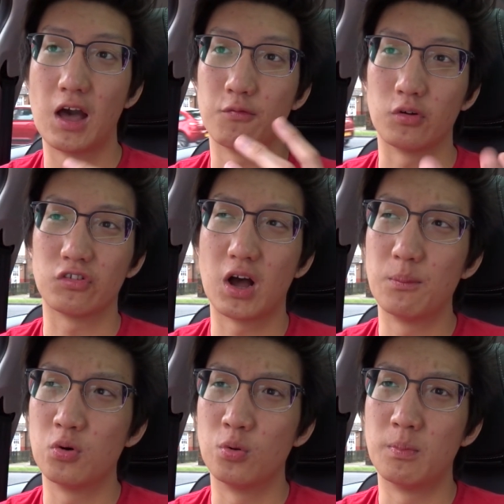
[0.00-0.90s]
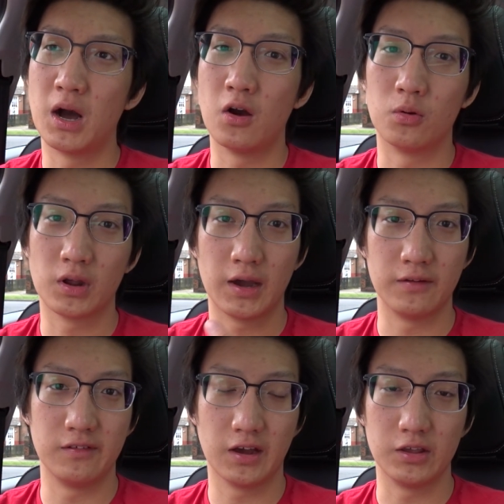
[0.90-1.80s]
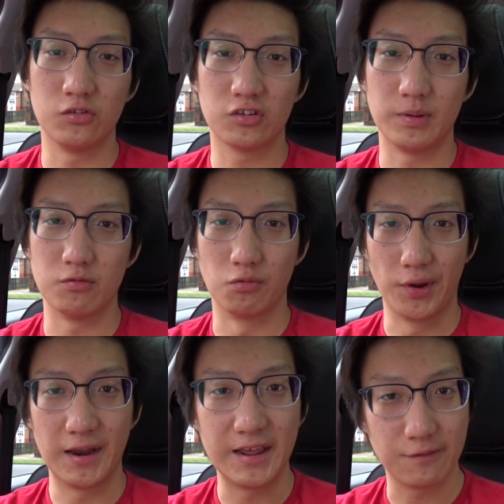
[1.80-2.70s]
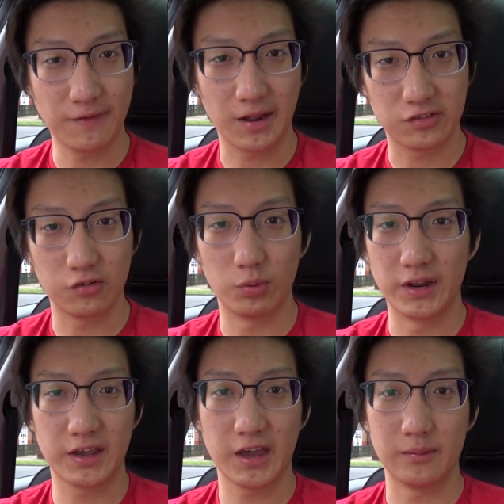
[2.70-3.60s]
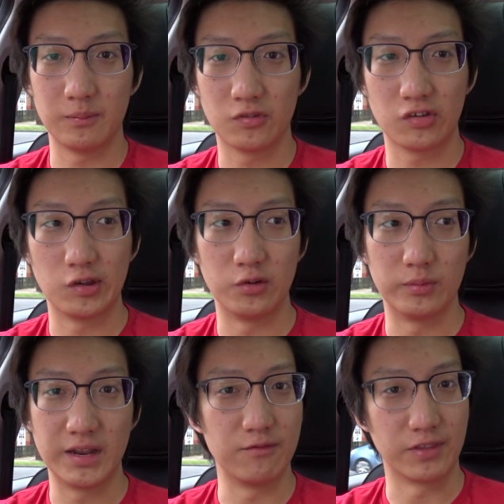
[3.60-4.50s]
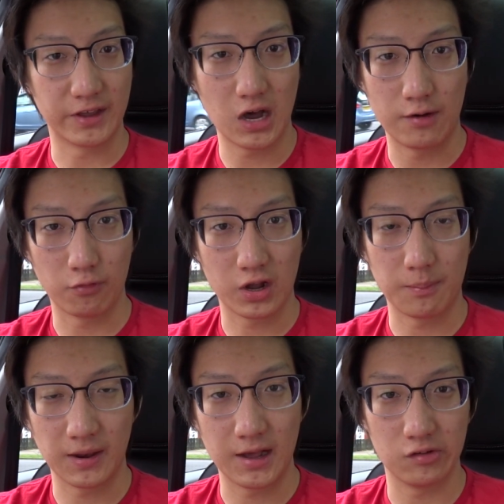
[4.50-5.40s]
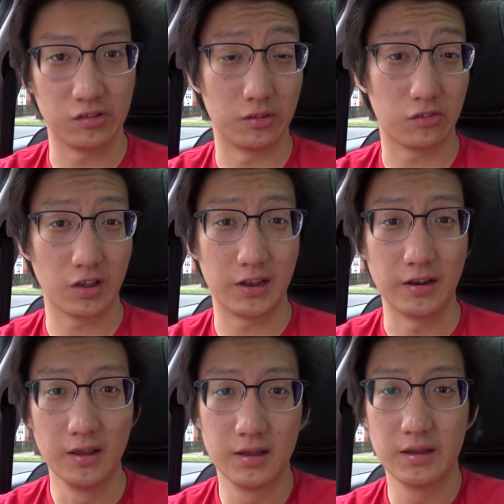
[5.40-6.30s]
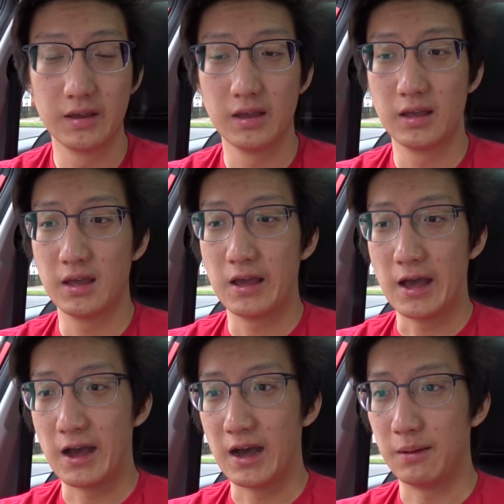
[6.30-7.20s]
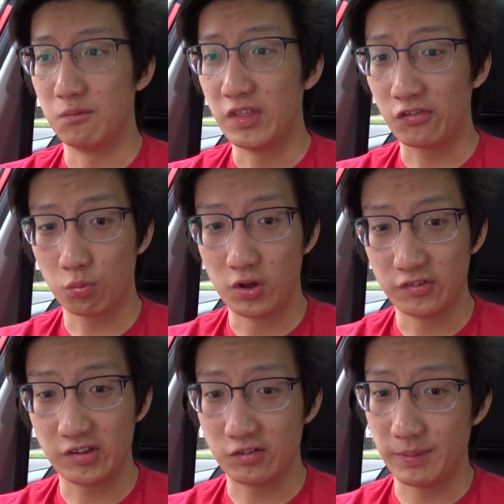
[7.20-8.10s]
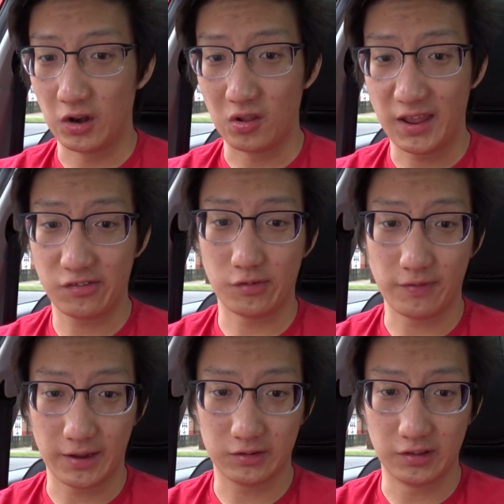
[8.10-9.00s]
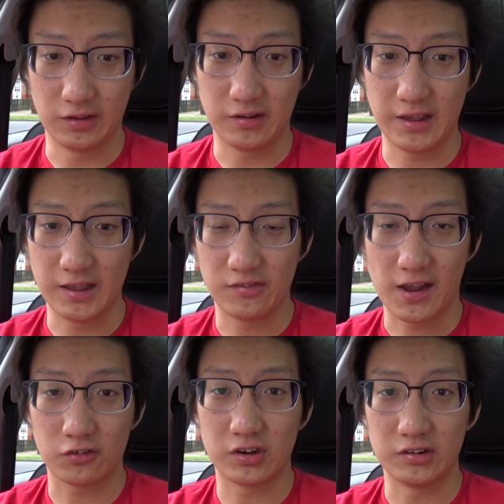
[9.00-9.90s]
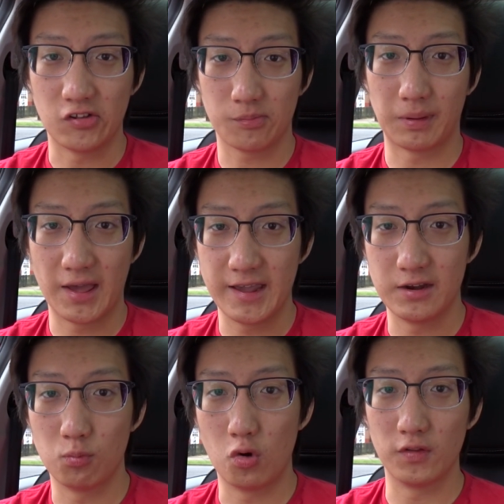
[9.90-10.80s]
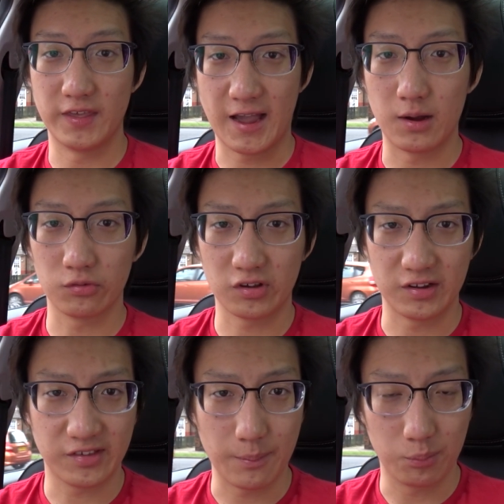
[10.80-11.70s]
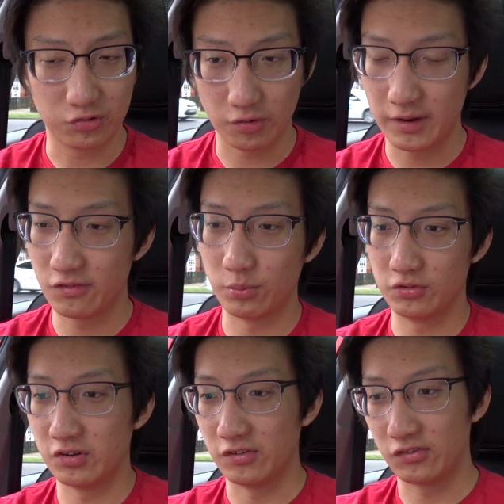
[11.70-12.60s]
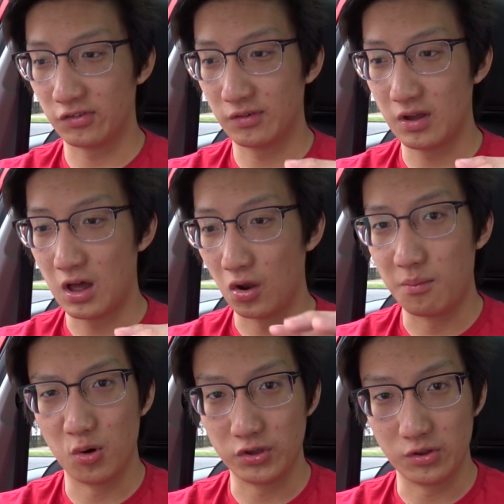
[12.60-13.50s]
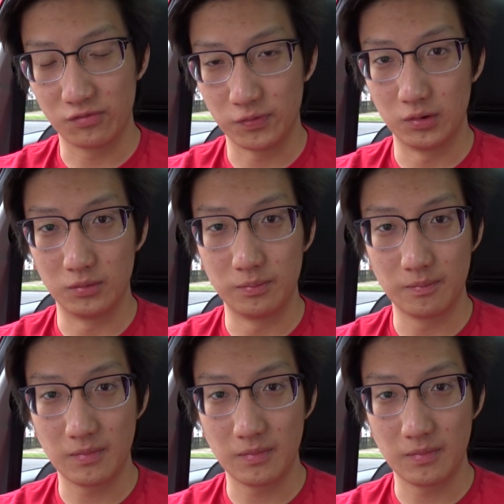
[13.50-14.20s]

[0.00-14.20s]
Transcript: For example, my old Hyundai used to be really affected when it came to leaving the car for a couple hours in the sun. This one seems to be a lot less affected. It is actually displaying what the outside temperature is, which is a lot more useful.